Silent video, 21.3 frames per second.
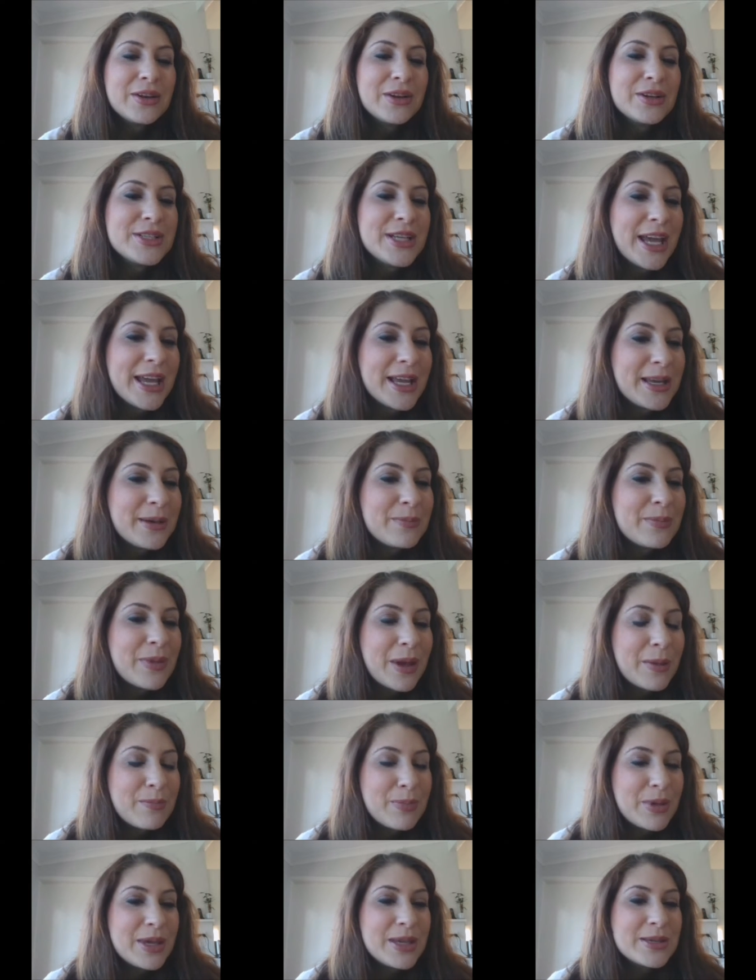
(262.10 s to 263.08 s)
take
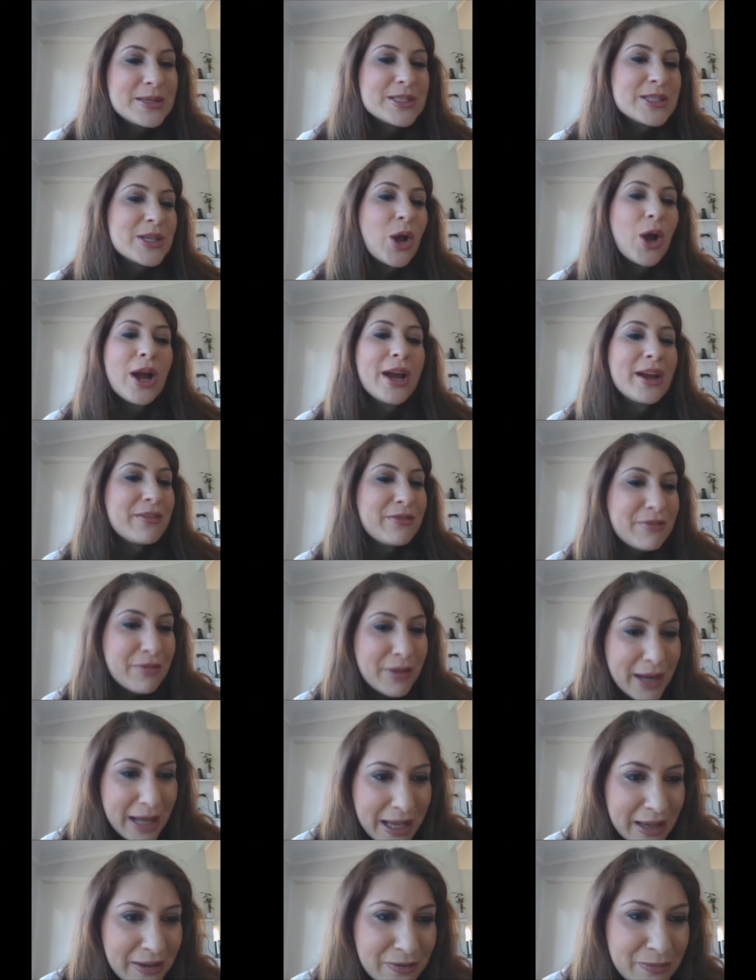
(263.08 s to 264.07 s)
a big sigh of
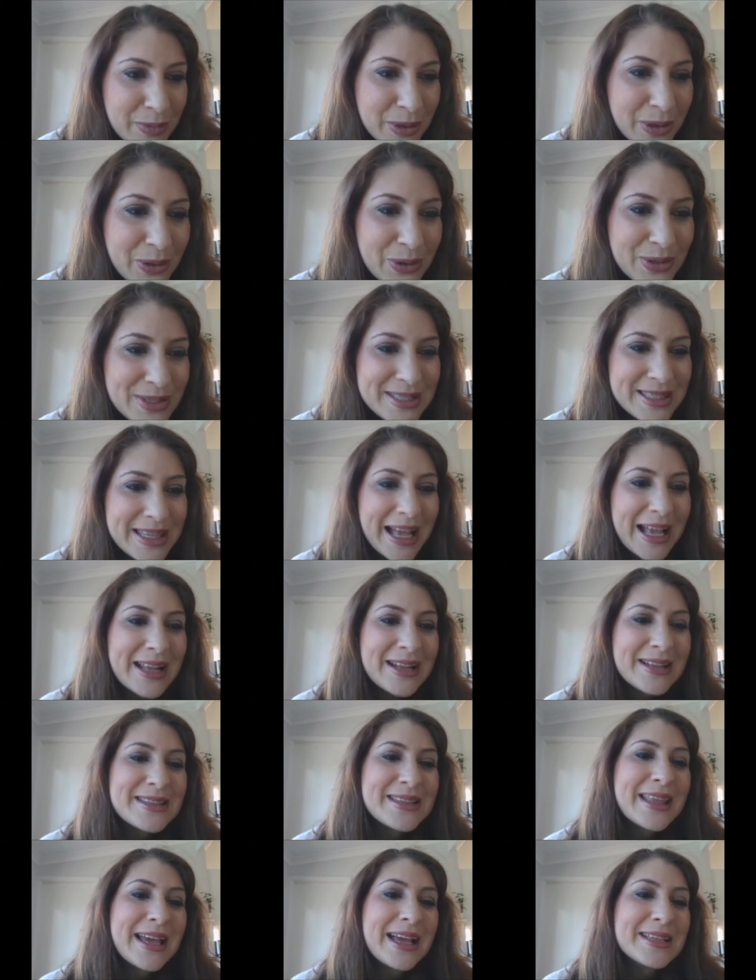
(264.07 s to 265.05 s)
relief, because
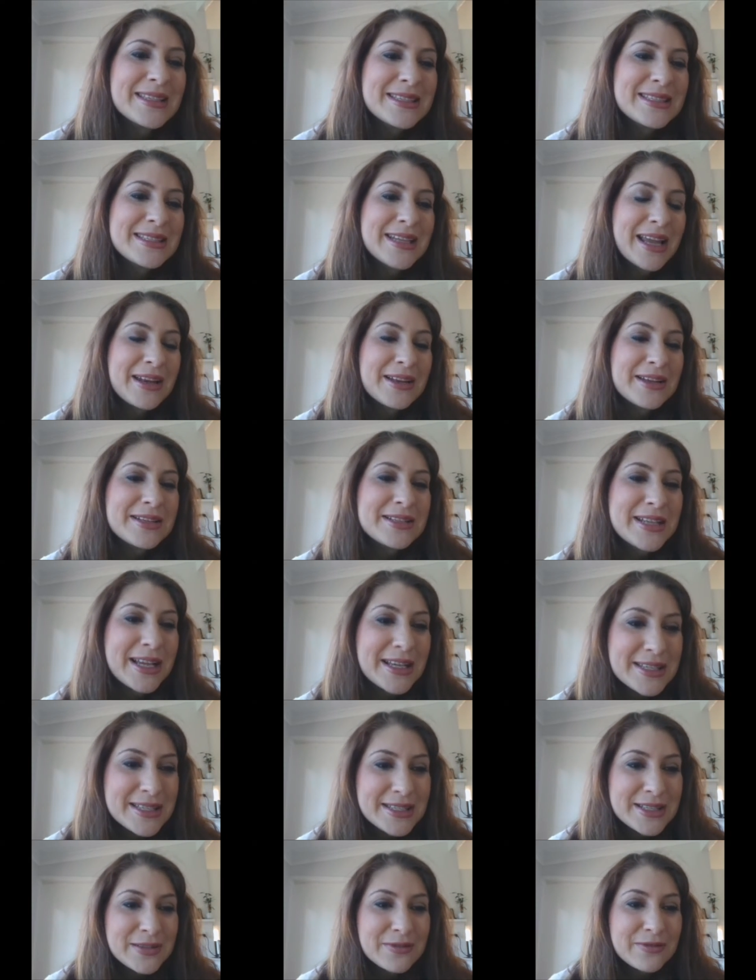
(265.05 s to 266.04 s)
that's done and
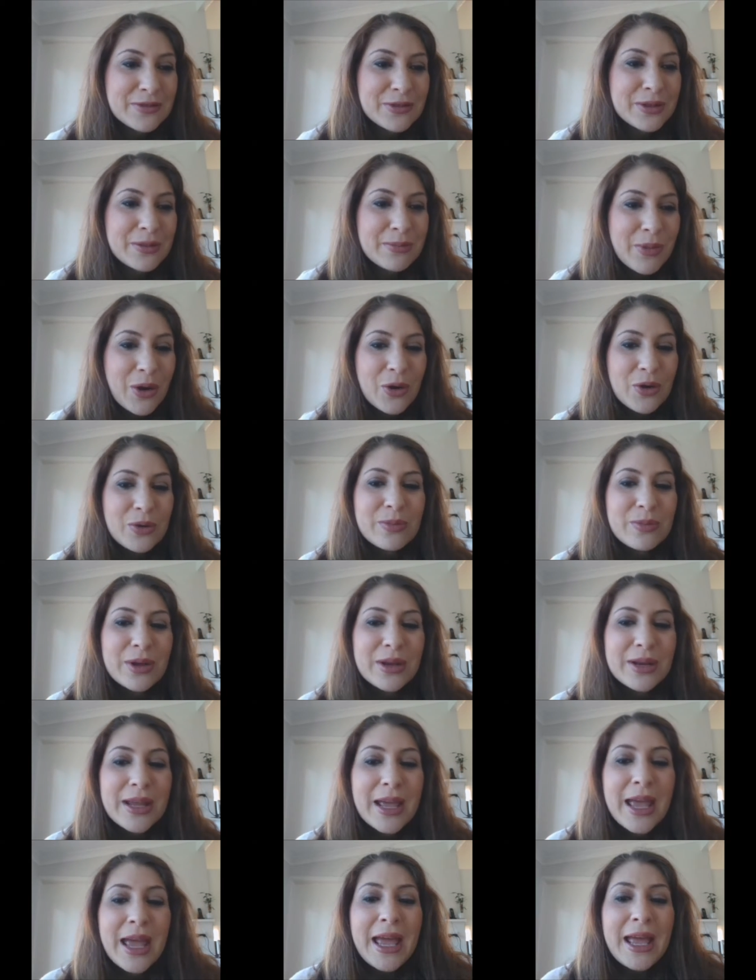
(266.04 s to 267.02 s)
dusted for the
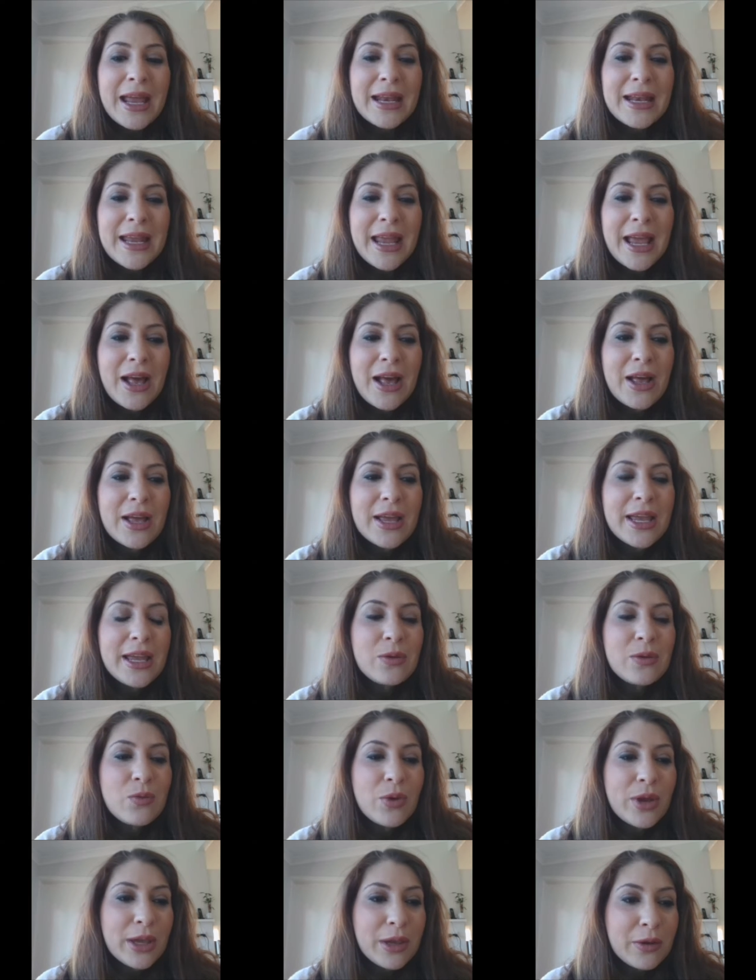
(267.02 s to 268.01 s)
moment. Now in
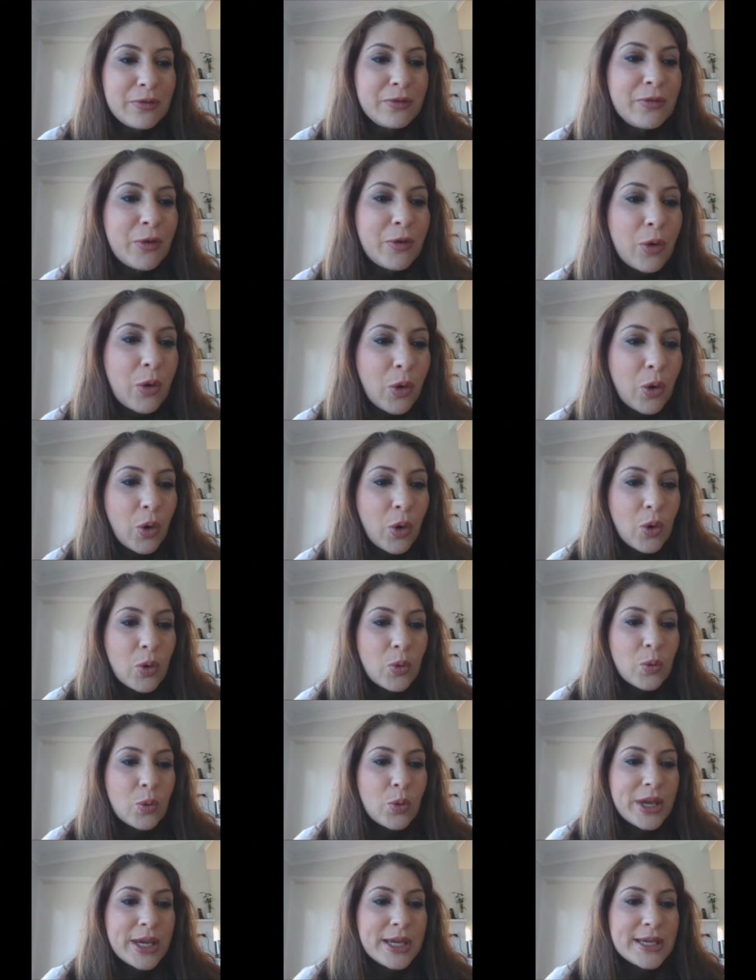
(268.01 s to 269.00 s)
week
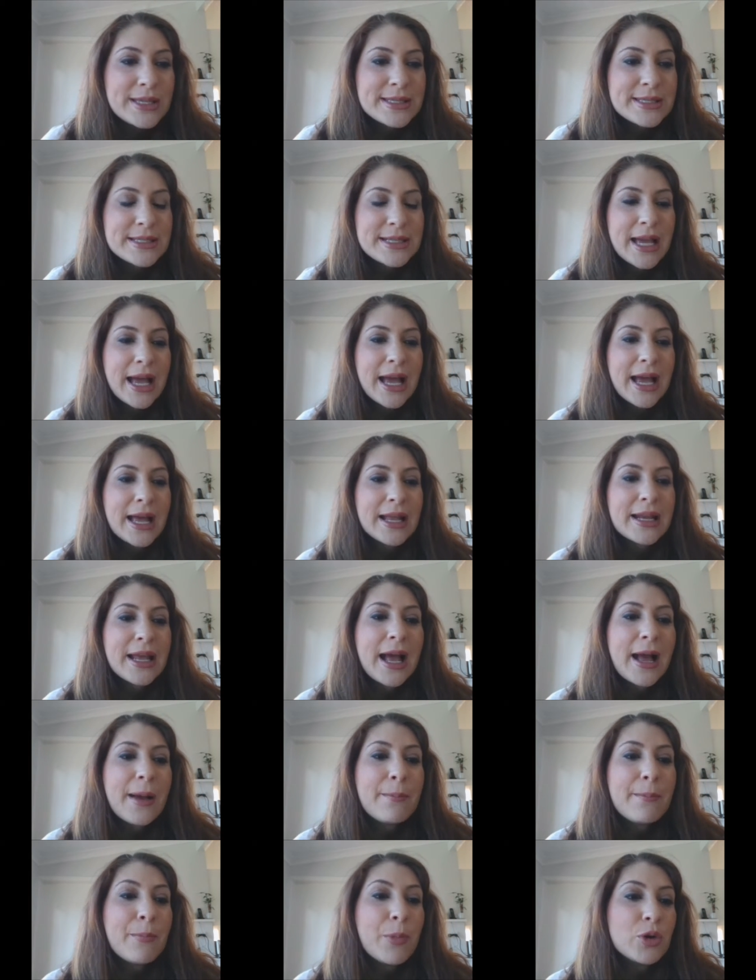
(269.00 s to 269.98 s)
4 we start
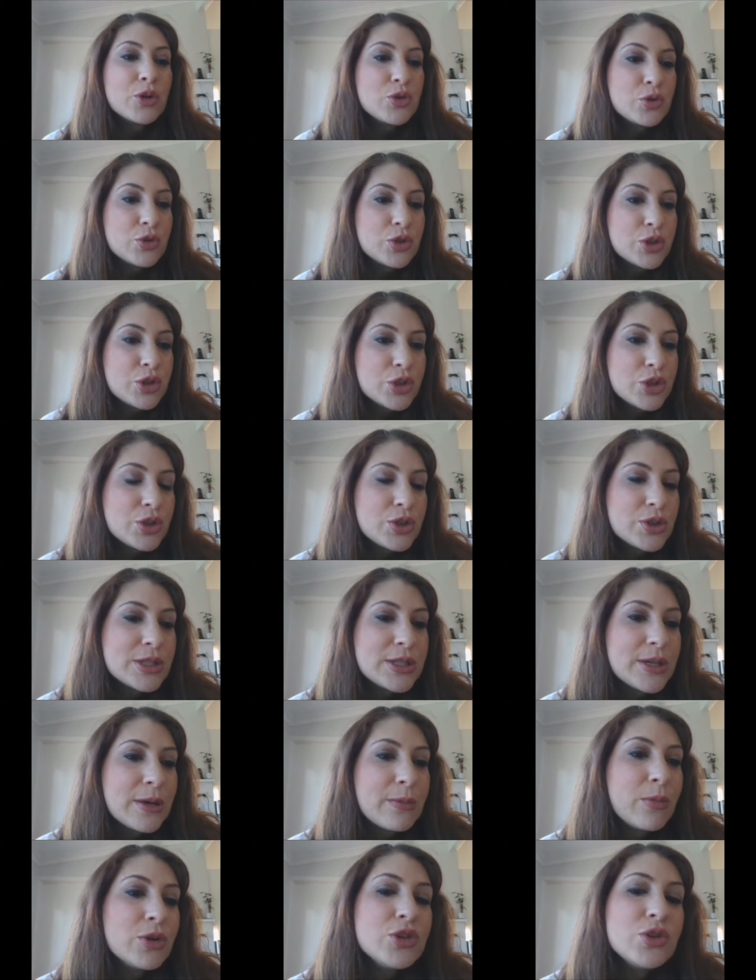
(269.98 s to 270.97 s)
module 2.
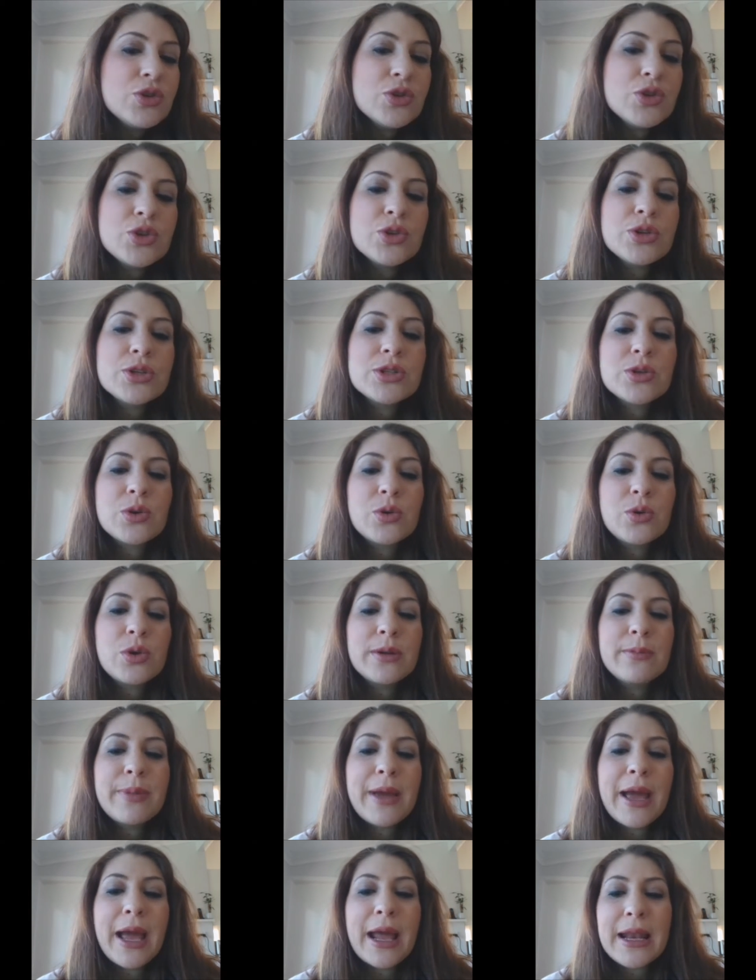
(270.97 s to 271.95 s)
So module 2 is all
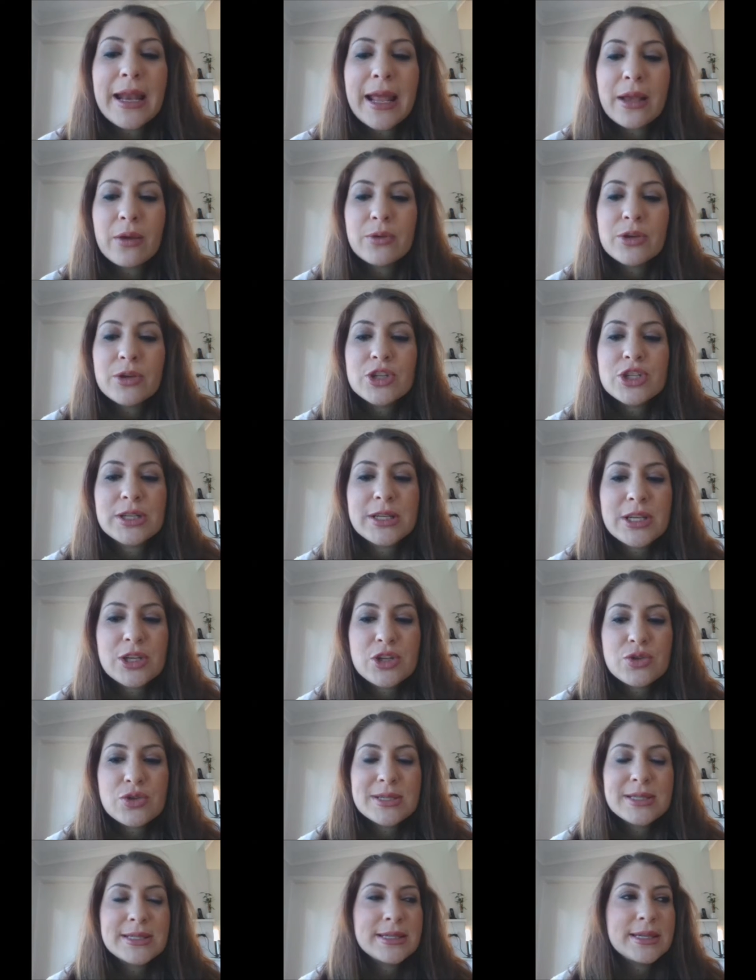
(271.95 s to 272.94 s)
about language and
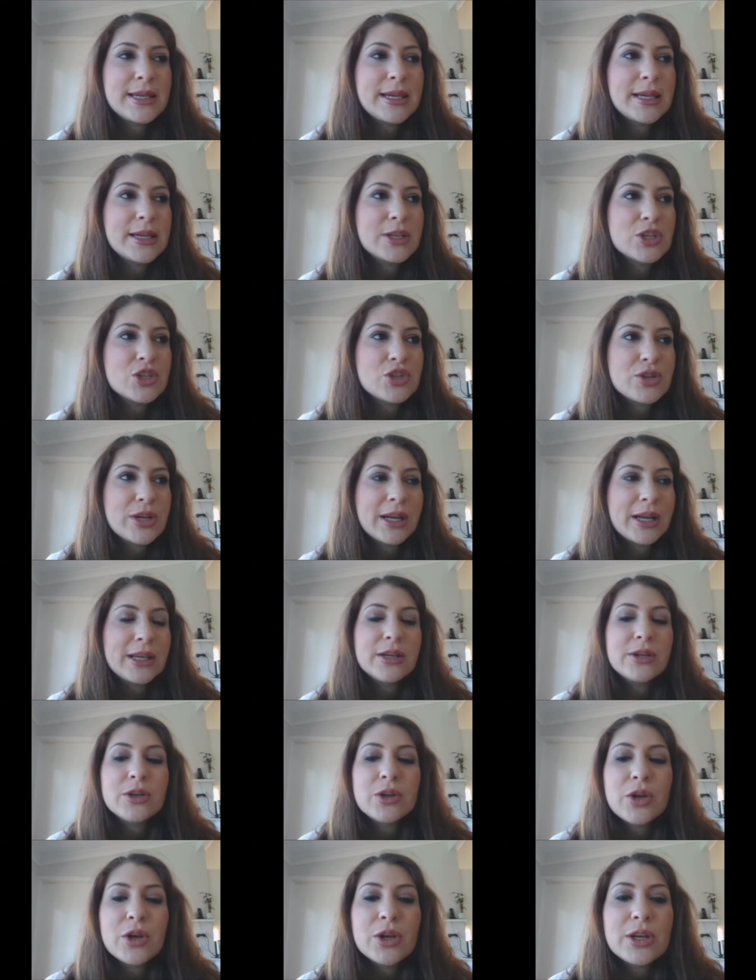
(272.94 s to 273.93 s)
literacy in
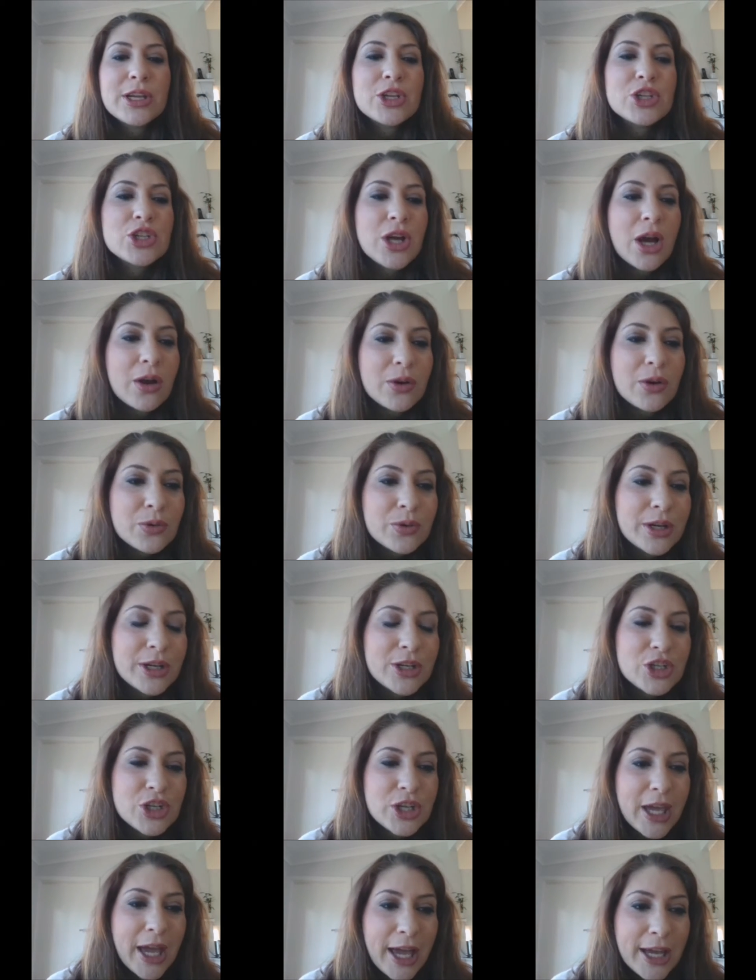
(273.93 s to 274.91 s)
Australian early childhood
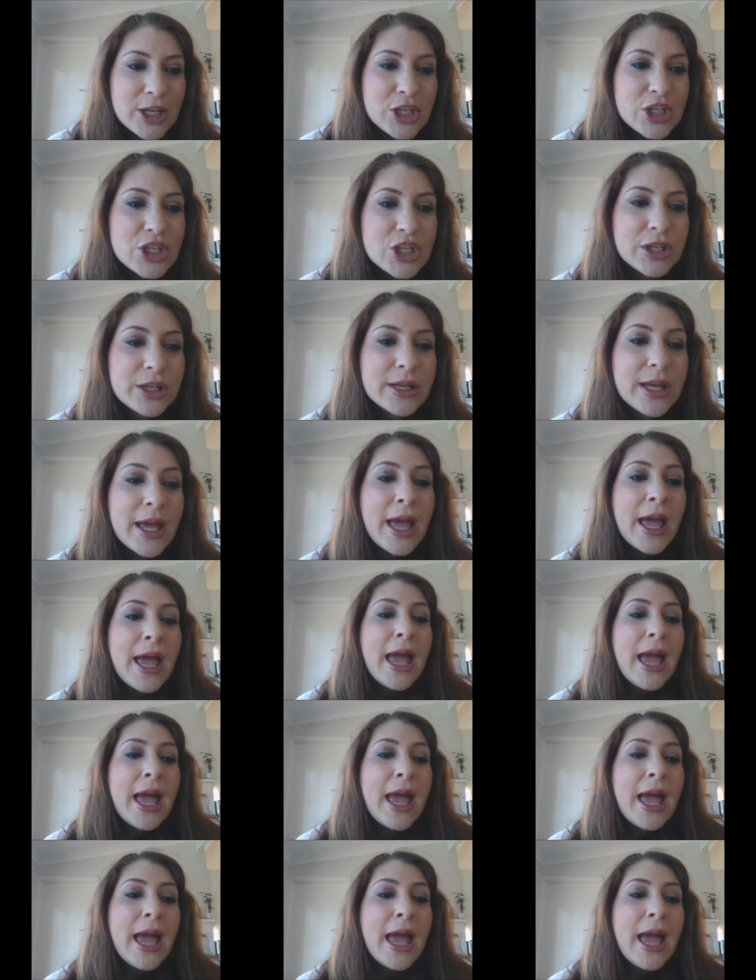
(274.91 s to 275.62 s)
education.